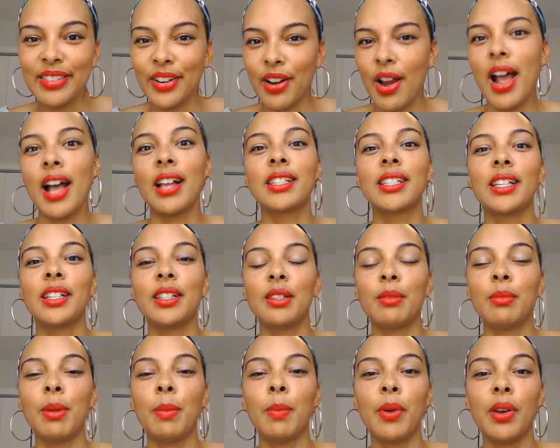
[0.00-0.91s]
they're asking
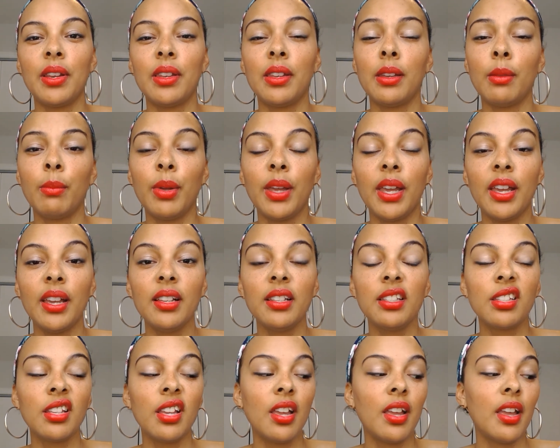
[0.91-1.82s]
to be put in the
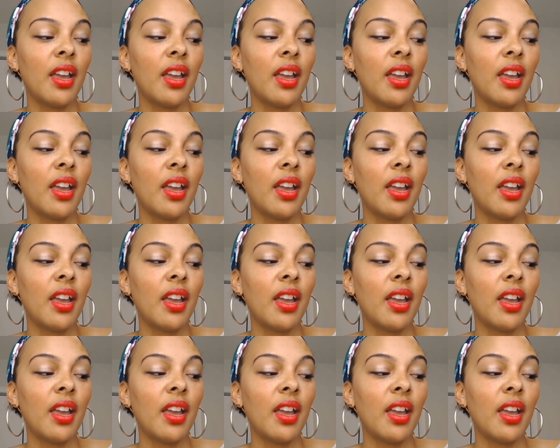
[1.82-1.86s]
pigs,